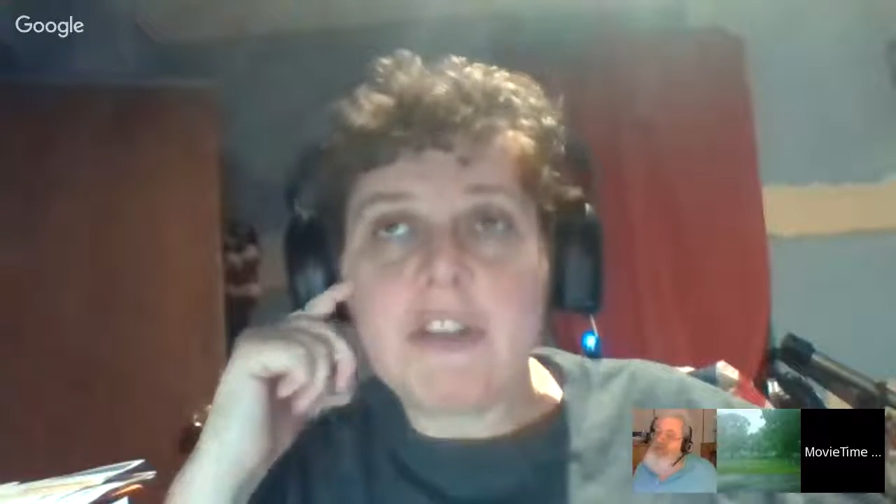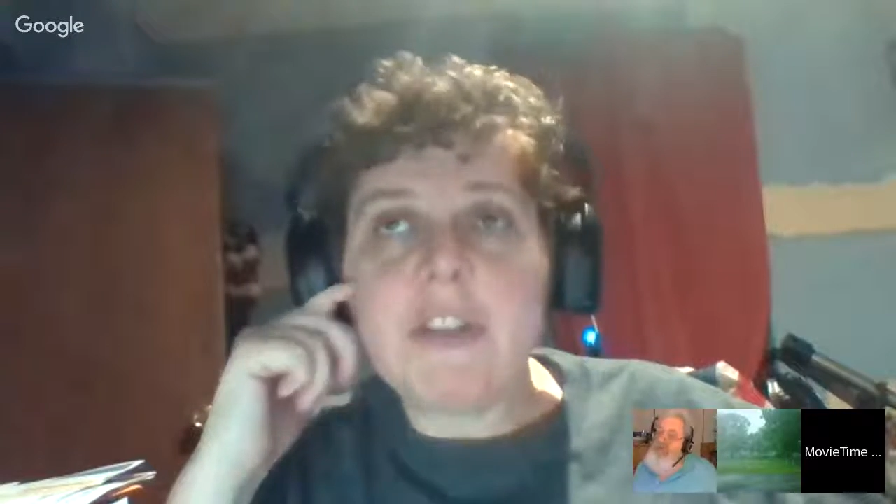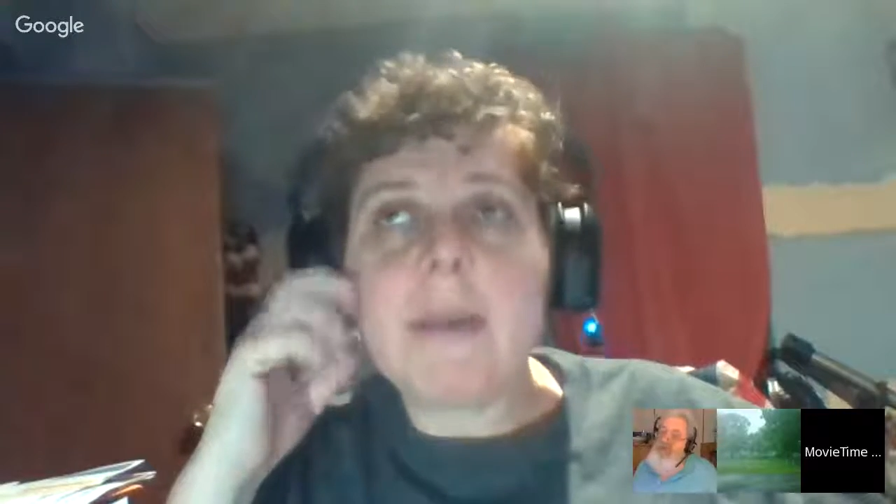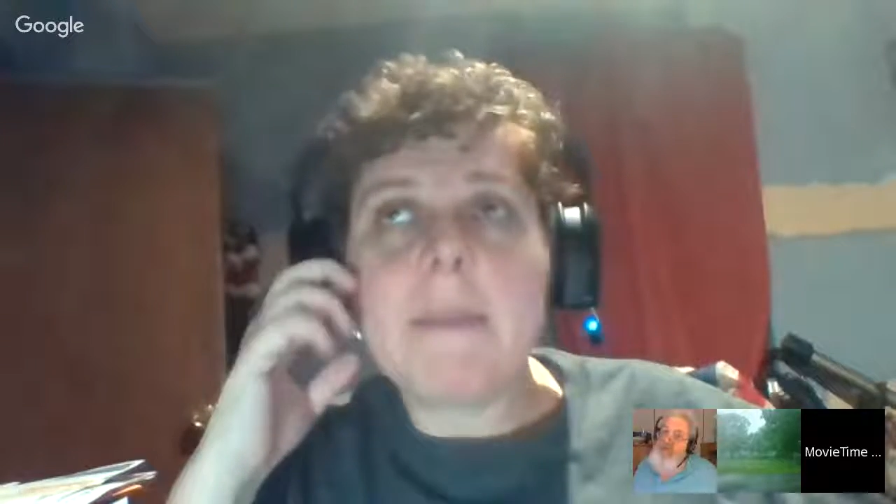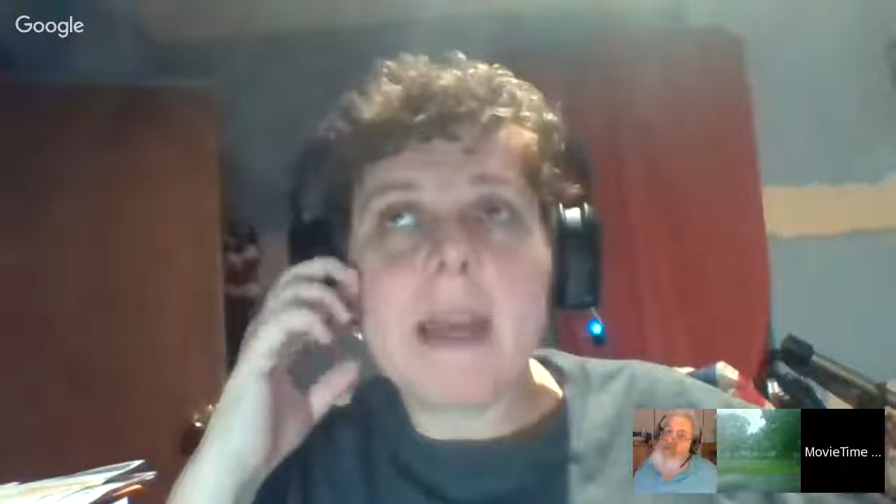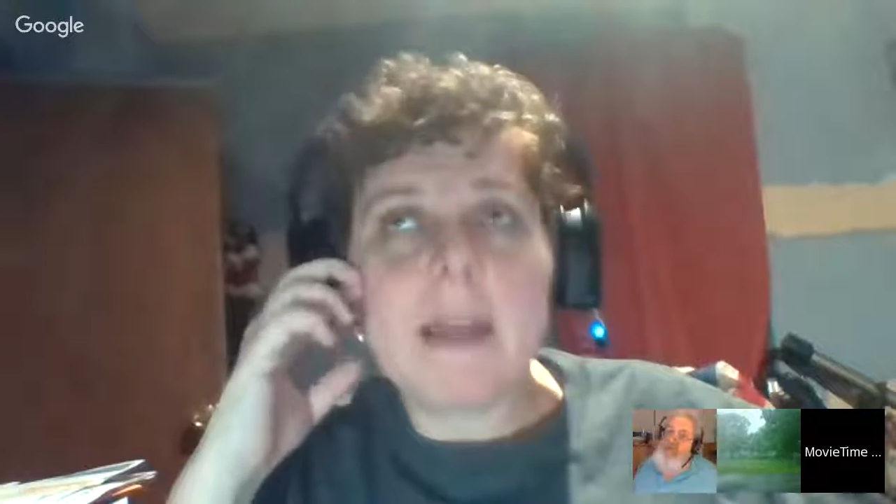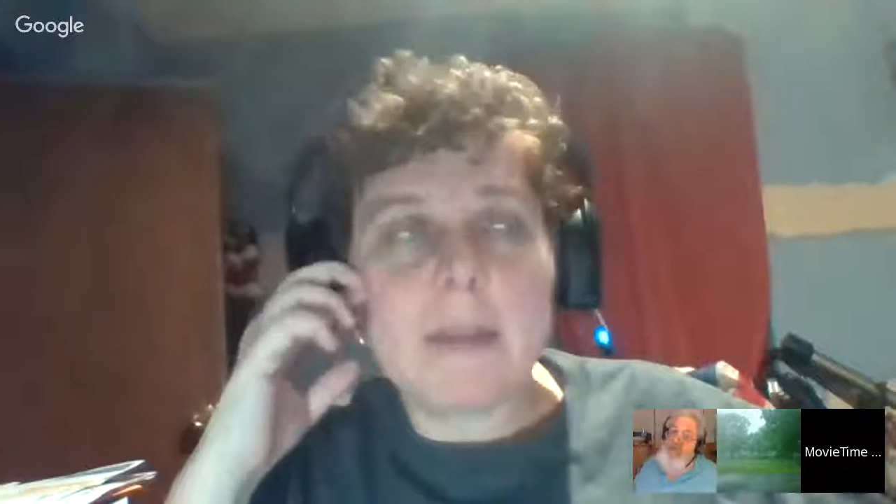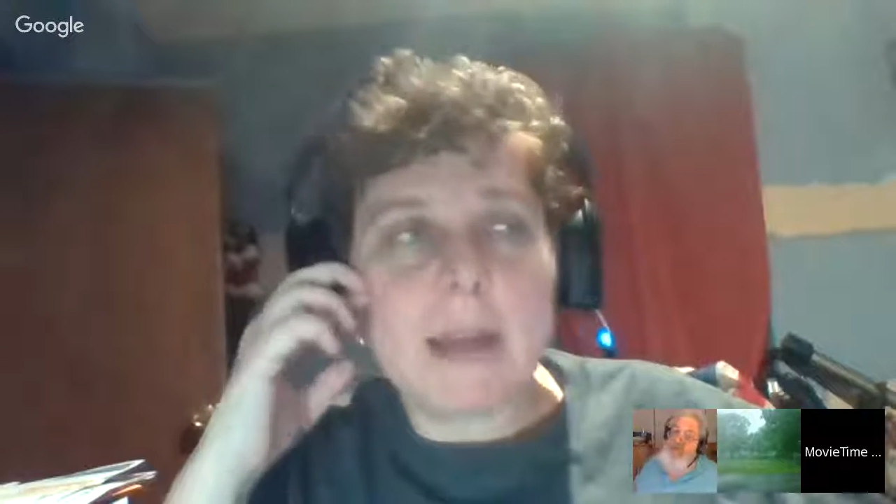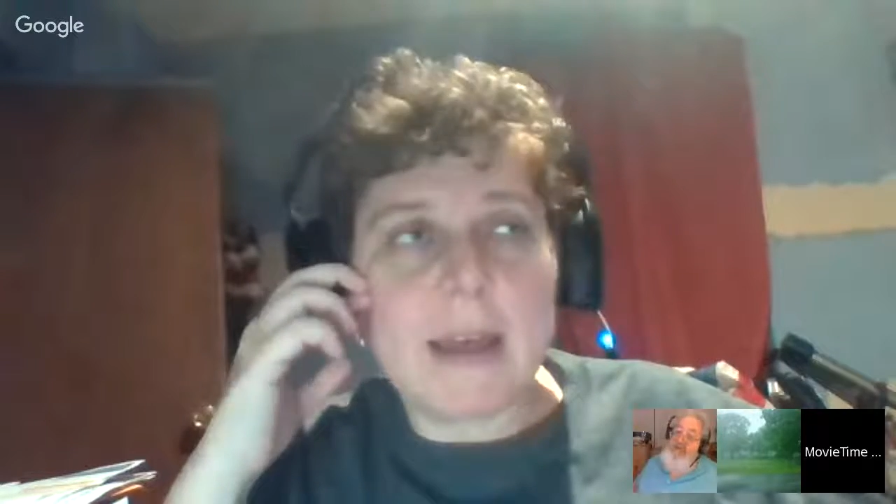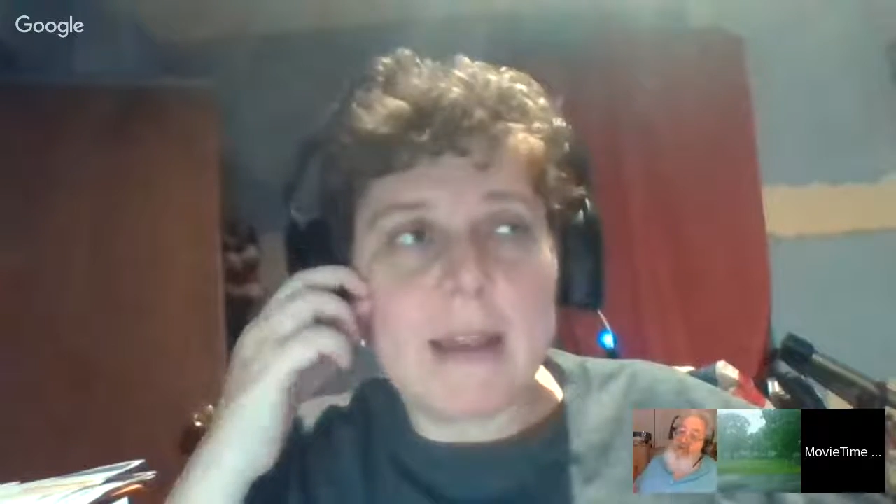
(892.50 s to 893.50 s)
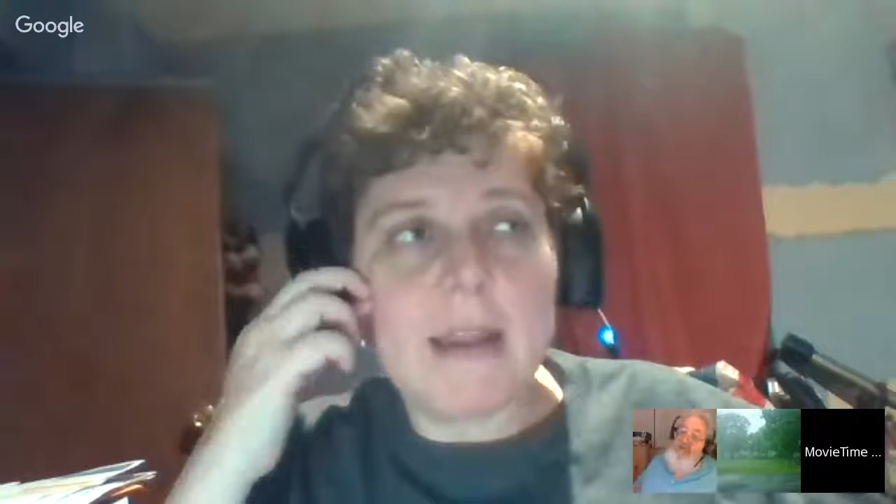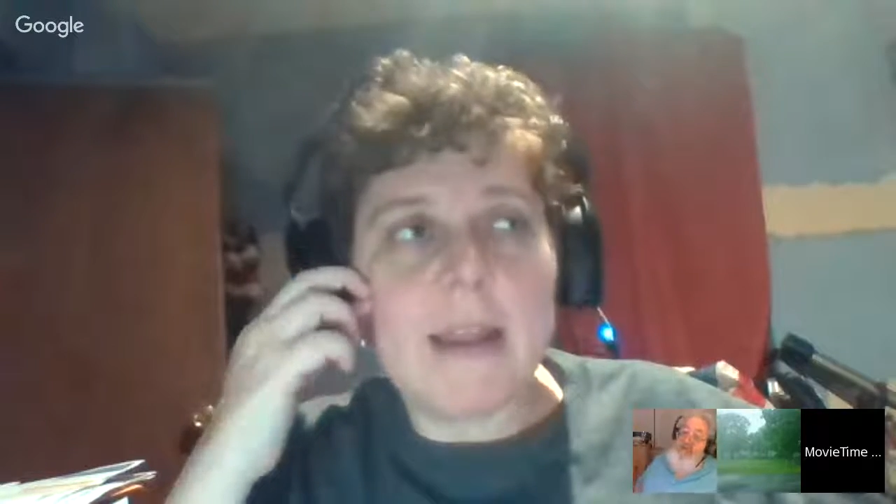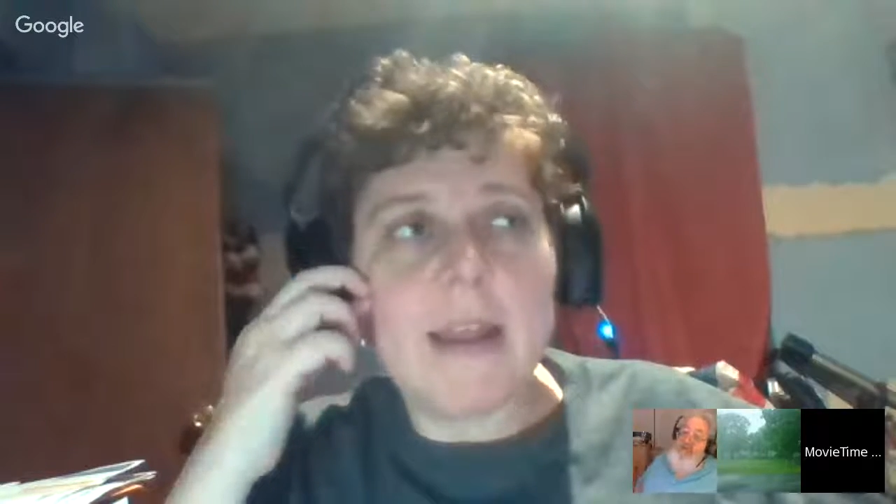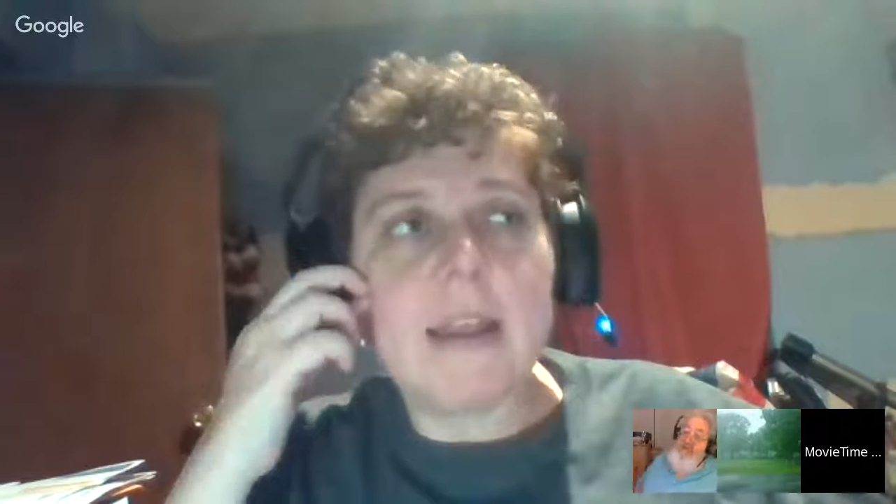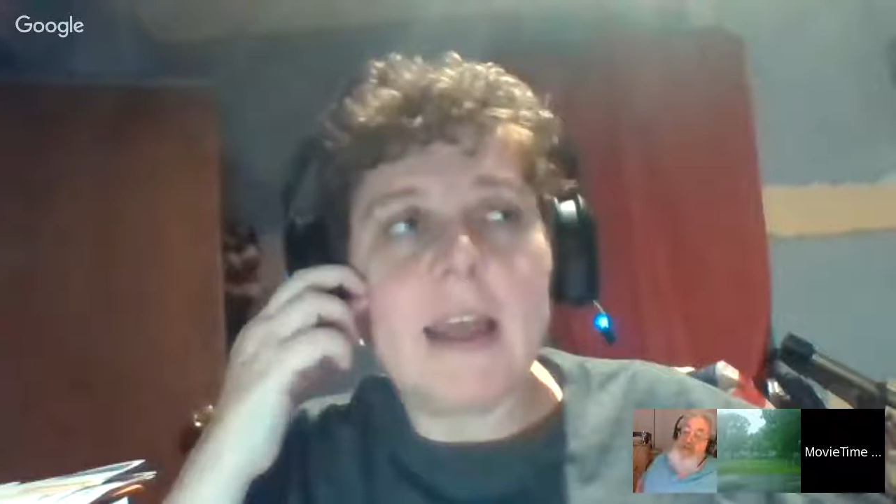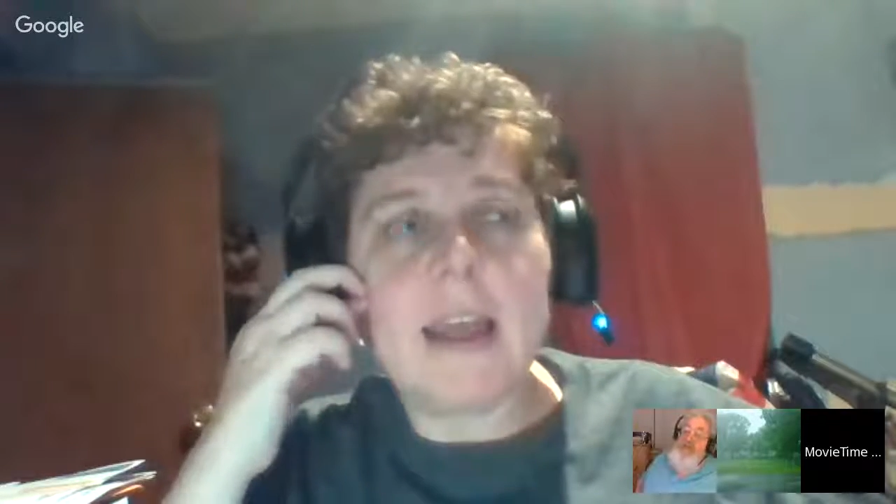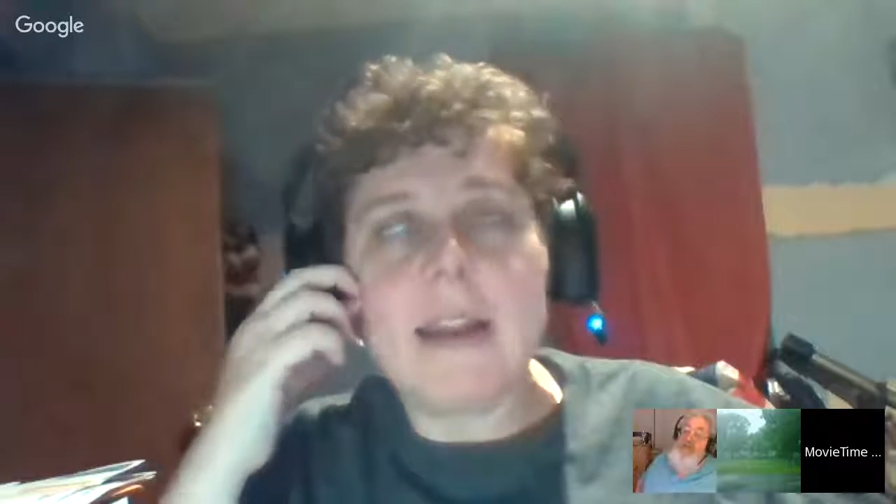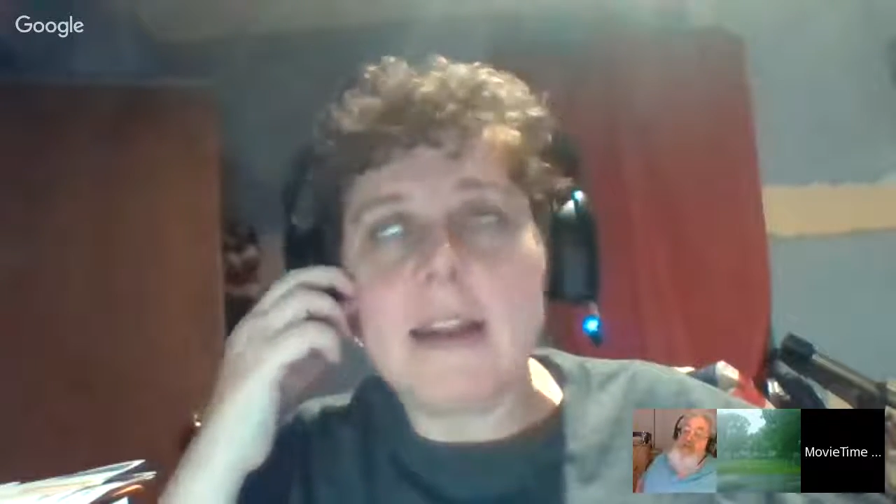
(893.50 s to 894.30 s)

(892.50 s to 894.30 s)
that pays that, and